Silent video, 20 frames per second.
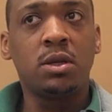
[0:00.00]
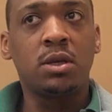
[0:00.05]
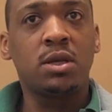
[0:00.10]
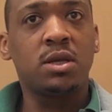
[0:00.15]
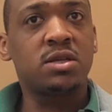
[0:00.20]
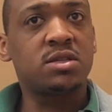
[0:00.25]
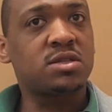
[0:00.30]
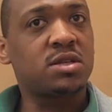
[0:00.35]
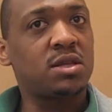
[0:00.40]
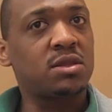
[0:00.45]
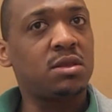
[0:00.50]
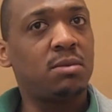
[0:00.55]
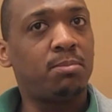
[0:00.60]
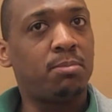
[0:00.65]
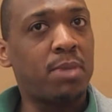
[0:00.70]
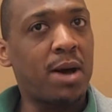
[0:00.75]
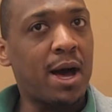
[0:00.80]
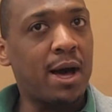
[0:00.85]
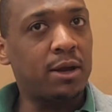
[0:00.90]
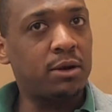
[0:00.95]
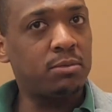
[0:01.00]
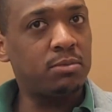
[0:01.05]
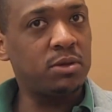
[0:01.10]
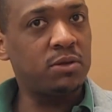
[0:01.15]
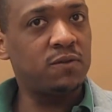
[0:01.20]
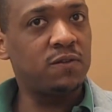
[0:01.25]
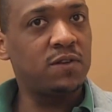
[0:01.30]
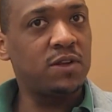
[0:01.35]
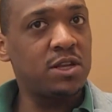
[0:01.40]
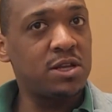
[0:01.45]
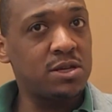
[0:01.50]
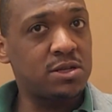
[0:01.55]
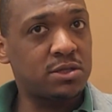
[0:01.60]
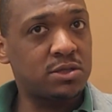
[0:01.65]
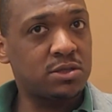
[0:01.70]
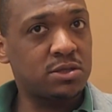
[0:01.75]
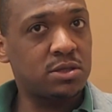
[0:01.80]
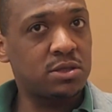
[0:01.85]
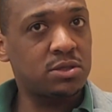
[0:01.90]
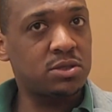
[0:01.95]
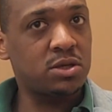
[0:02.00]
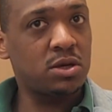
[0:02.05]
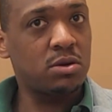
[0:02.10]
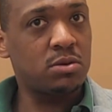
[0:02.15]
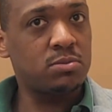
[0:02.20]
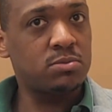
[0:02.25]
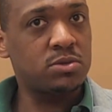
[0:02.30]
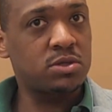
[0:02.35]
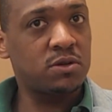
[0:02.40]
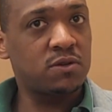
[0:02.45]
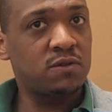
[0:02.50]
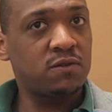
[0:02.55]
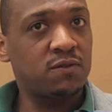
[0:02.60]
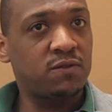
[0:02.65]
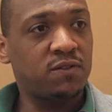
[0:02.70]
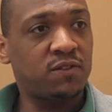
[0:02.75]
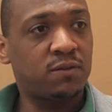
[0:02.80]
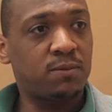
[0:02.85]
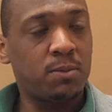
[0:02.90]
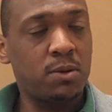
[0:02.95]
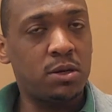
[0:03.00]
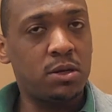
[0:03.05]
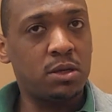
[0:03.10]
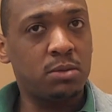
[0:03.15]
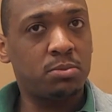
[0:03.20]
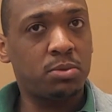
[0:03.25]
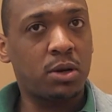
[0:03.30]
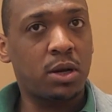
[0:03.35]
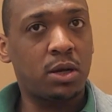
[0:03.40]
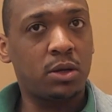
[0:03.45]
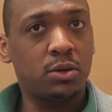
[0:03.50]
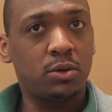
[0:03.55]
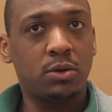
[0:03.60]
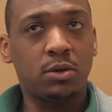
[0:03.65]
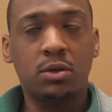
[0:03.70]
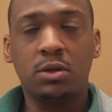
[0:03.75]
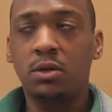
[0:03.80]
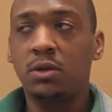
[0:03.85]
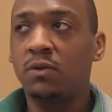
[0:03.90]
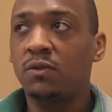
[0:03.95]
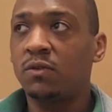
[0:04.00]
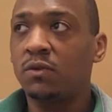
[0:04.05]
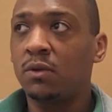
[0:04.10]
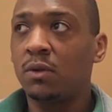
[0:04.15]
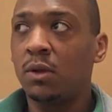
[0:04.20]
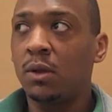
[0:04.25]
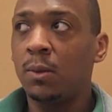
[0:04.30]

It's at the bottom of the list in terms of spending priorities.